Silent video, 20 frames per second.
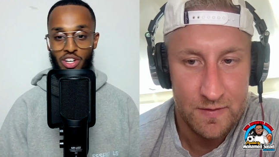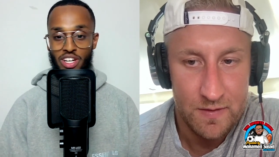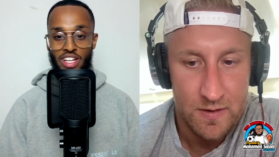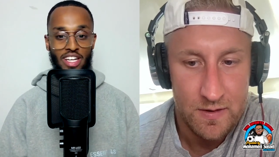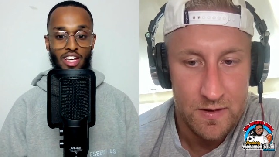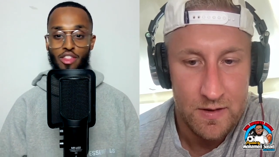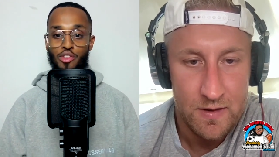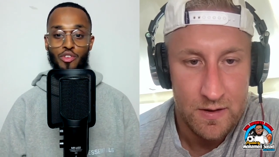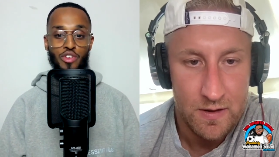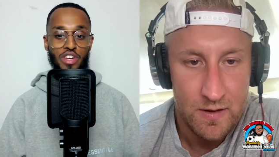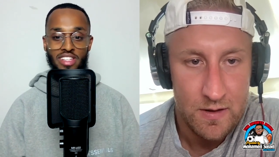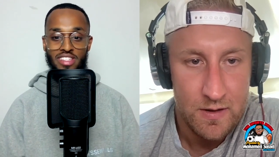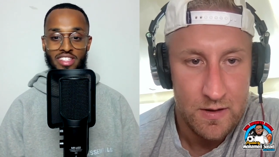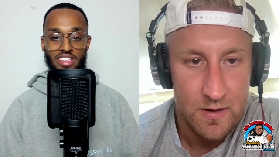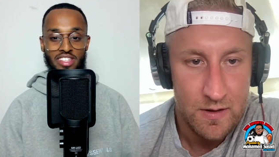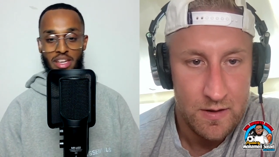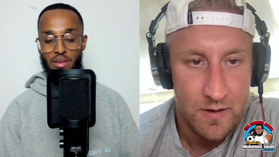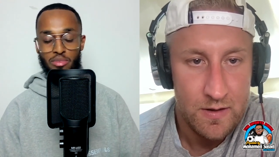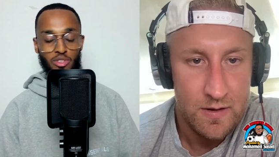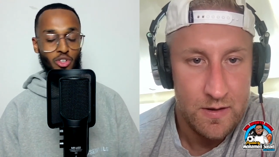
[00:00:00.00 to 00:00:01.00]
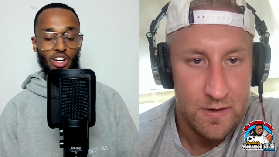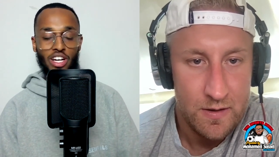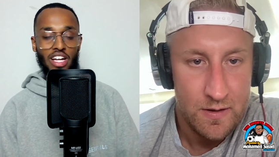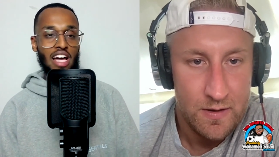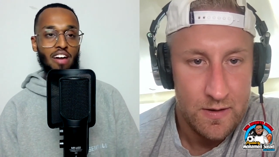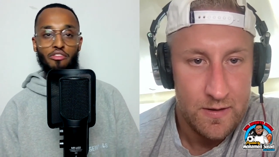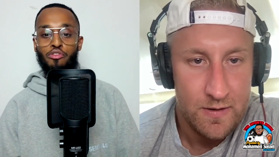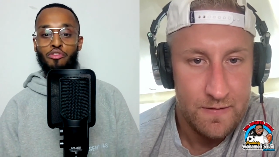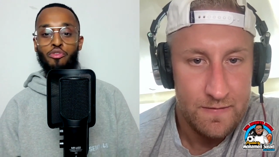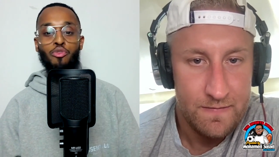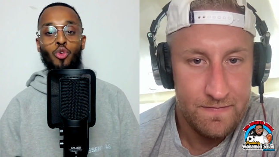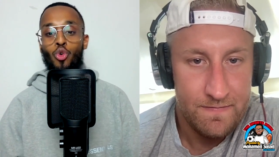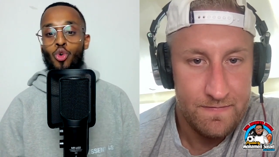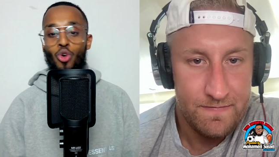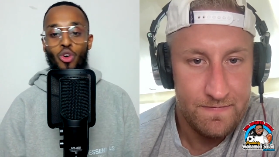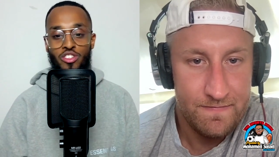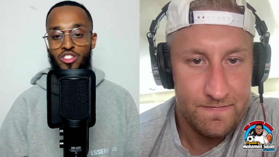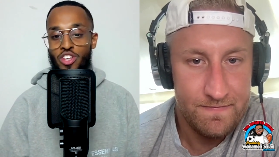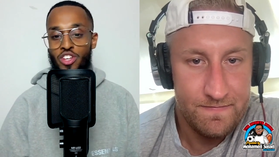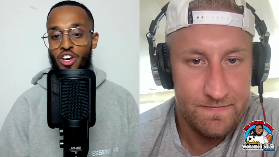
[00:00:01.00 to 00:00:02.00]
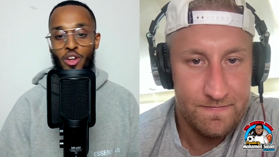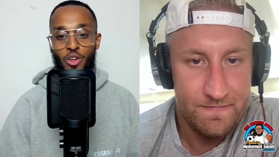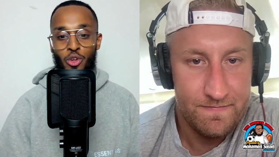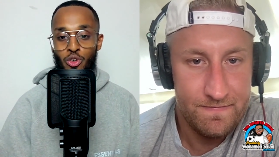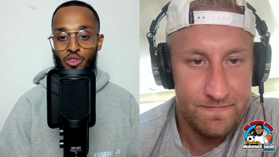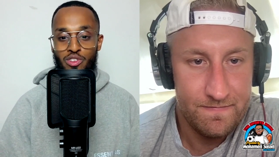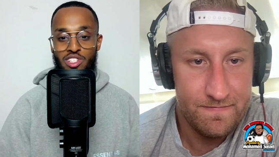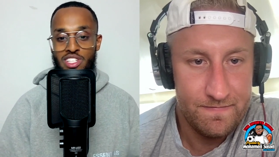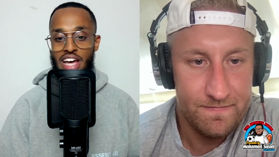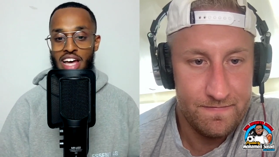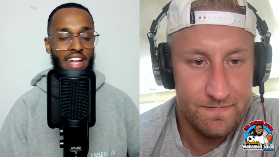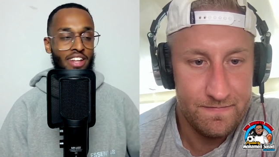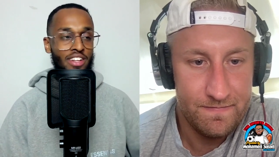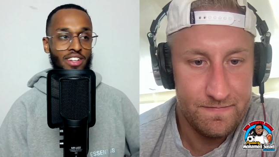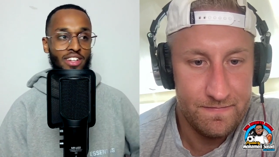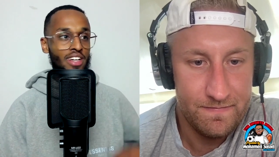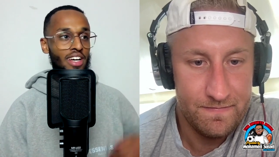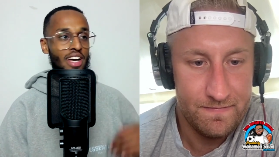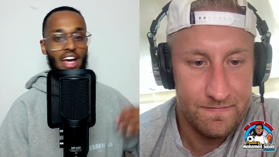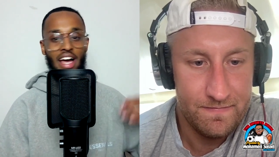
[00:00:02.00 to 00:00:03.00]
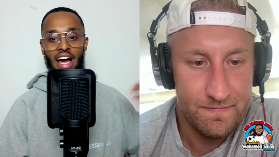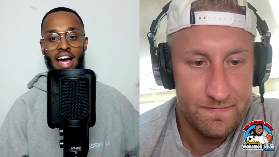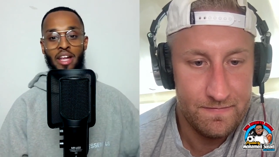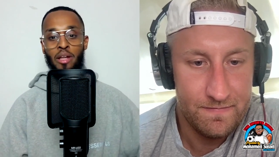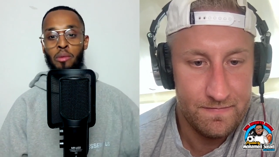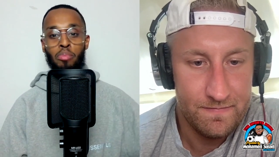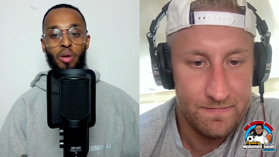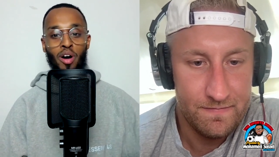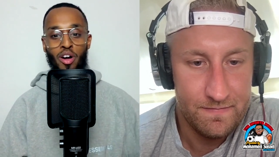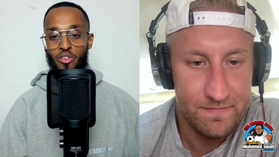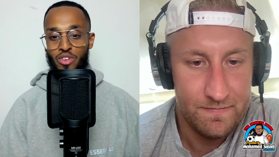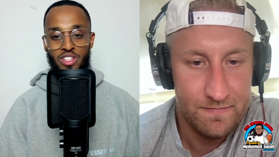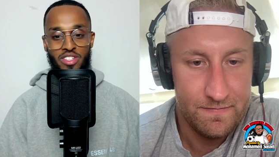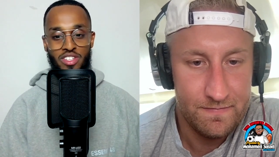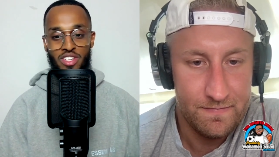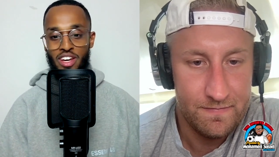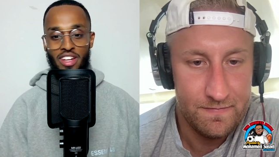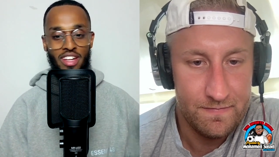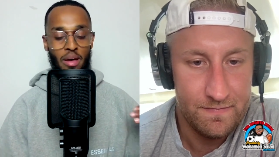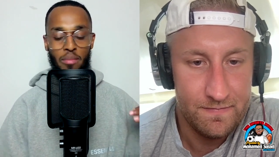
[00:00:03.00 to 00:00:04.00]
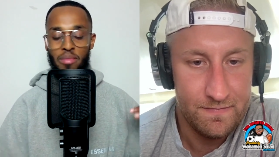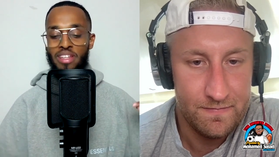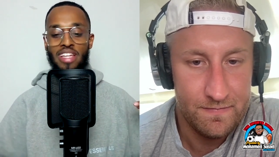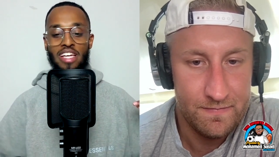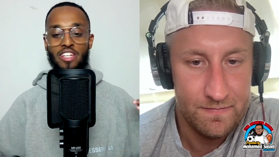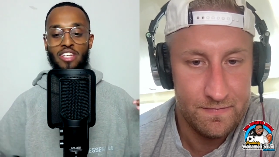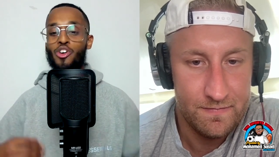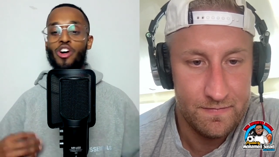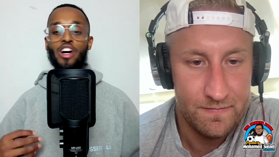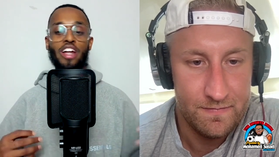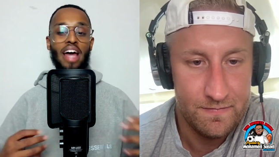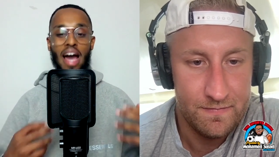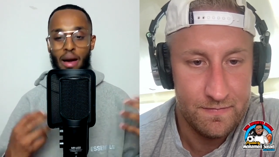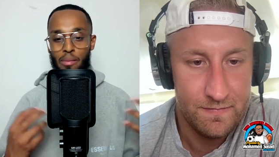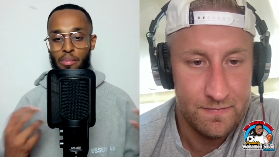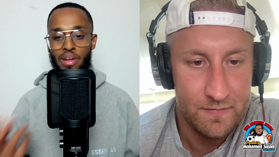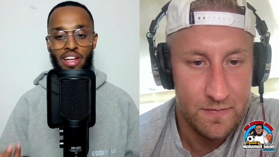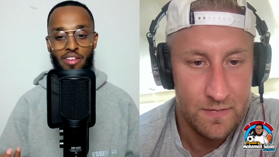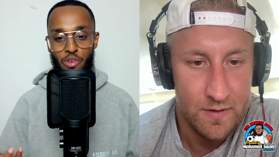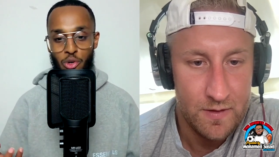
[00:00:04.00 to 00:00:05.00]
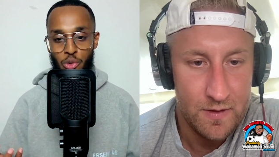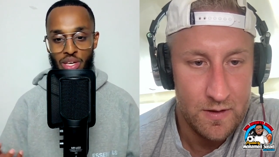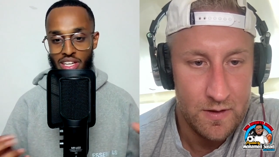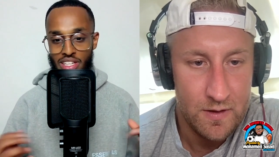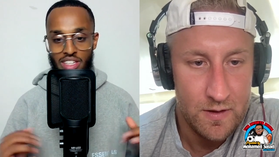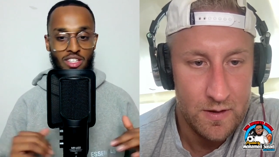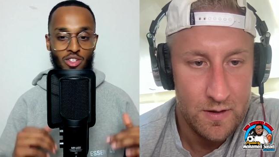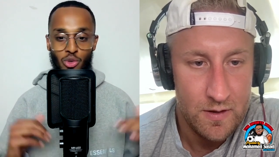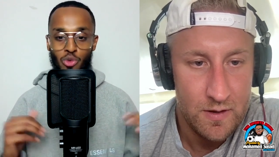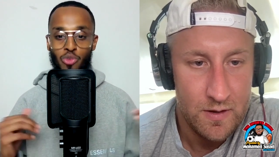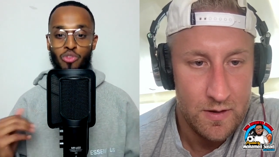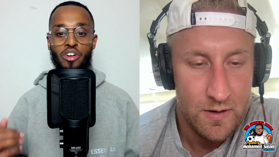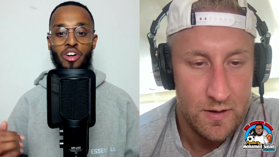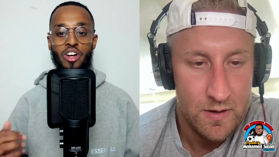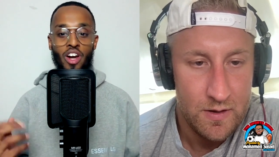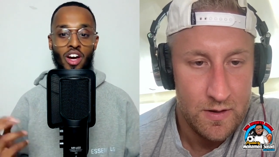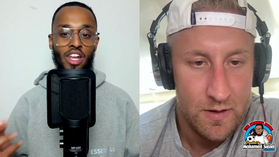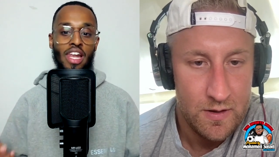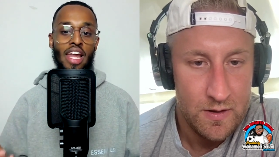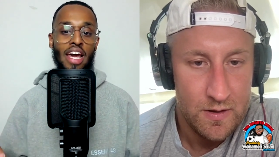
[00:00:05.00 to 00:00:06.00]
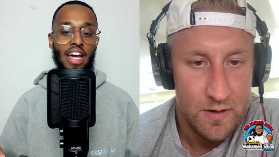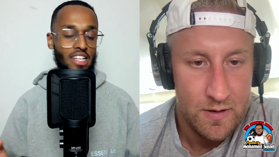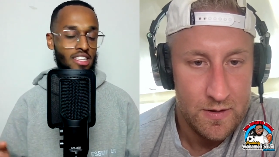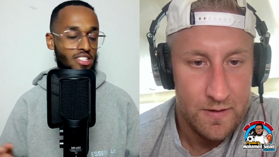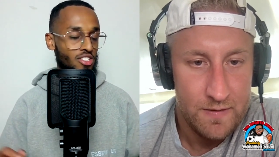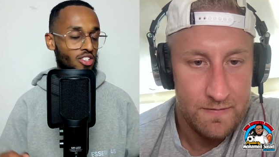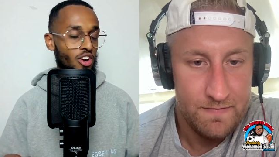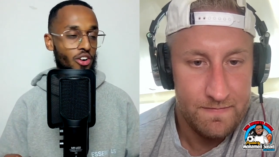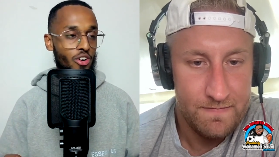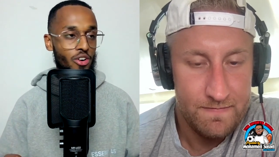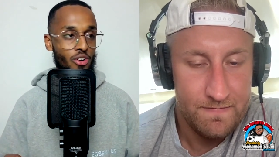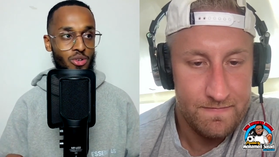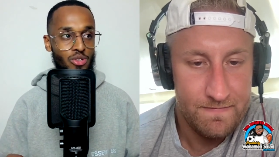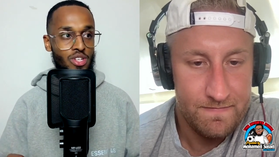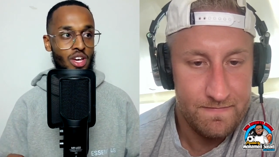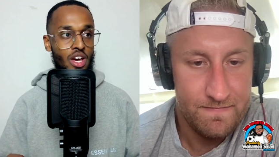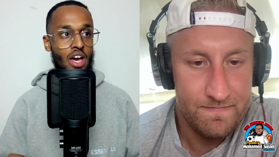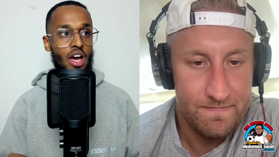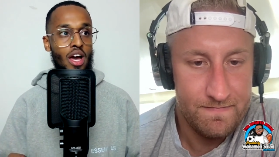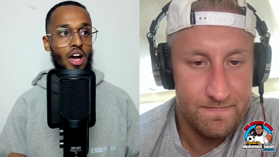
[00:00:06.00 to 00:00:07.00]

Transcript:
Speaker 1: going to get three intercept. You're not going to have four turnovers and a and a punt return. I mean, that's not going to happen every week. These are all very unlikely scenarios.